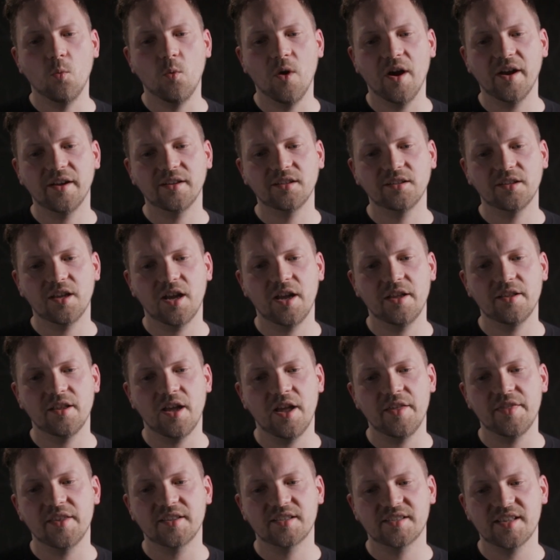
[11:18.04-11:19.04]
while
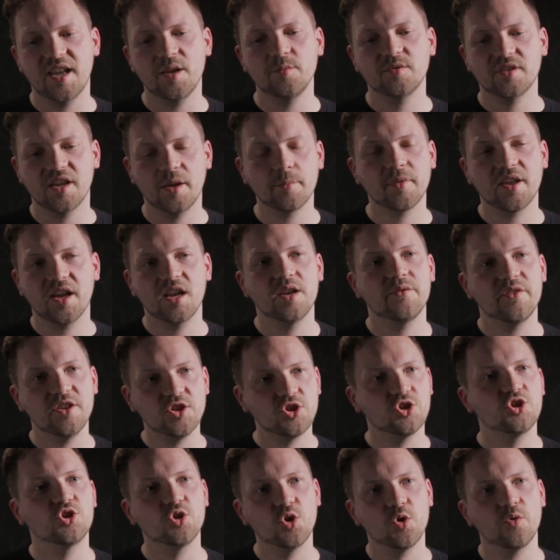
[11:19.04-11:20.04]
at the same time kind of
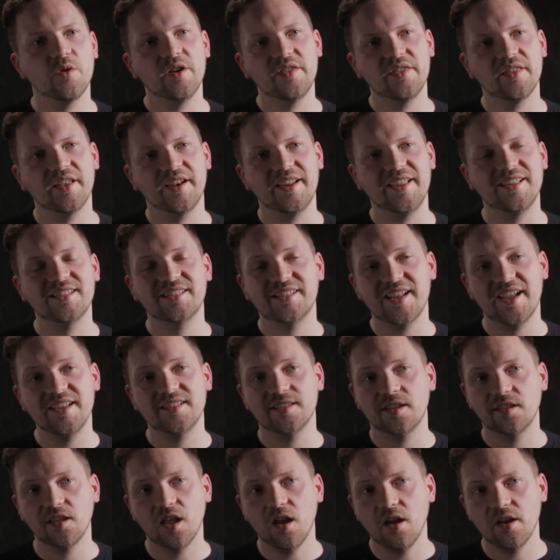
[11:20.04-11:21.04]
ensuring that it
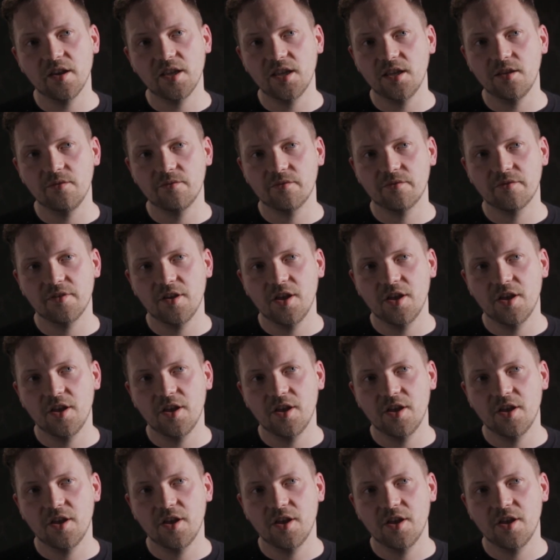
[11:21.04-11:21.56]
stays alive.